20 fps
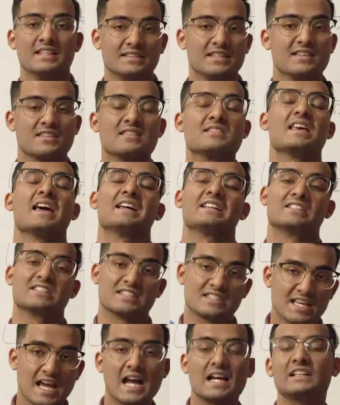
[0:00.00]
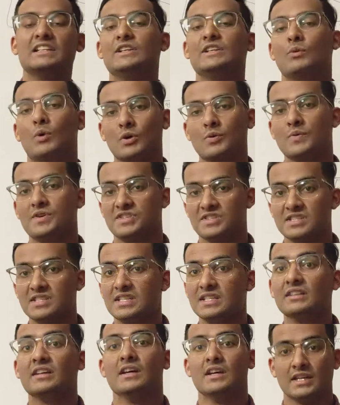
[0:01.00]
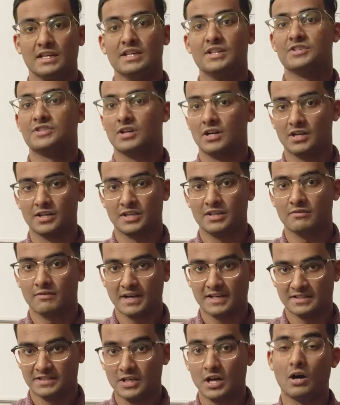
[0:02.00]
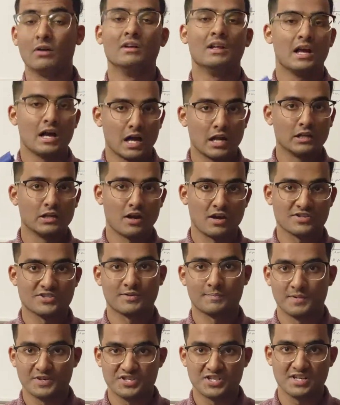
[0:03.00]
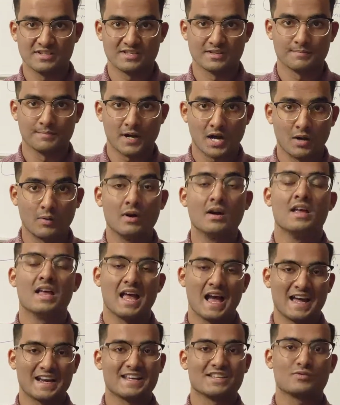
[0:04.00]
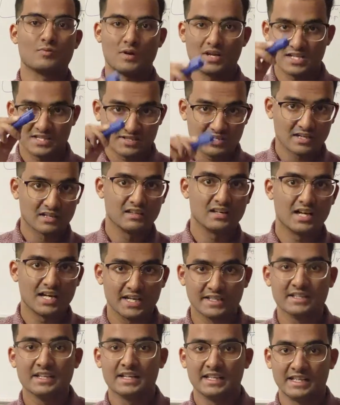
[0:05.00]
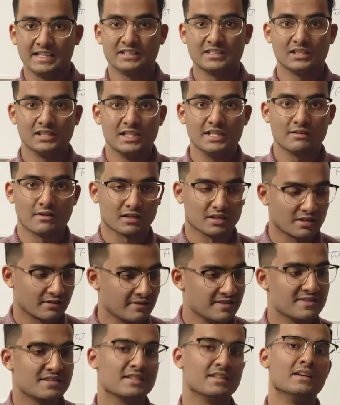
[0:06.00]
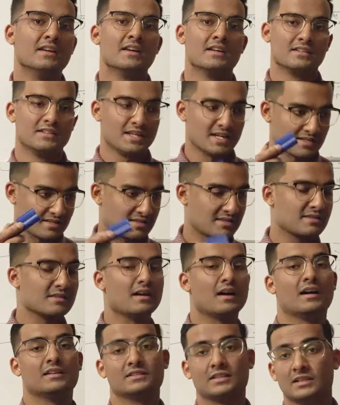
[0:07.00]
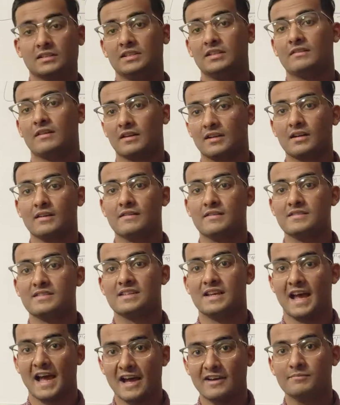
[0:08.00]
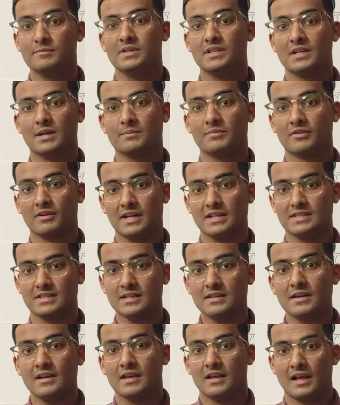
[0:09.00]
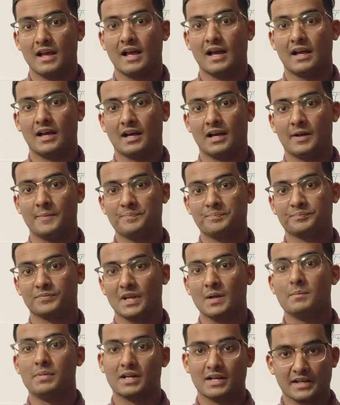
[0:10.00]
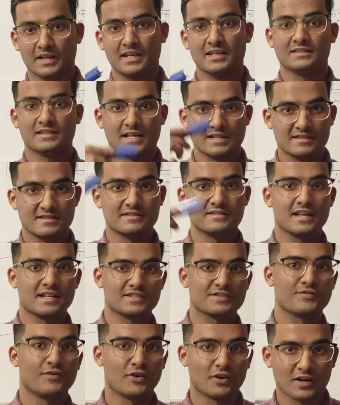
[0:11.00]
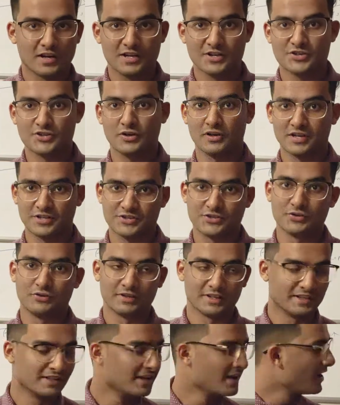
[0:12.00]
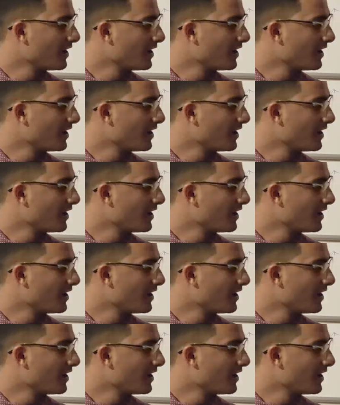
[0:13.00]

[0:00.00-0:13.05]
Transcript: This is exactly what we're seeing in Turkey right now, a loss of purchasing power and as well as decline in the lira currency. Yes, the lira currency have been upgraded, but again, that's for a shorter story.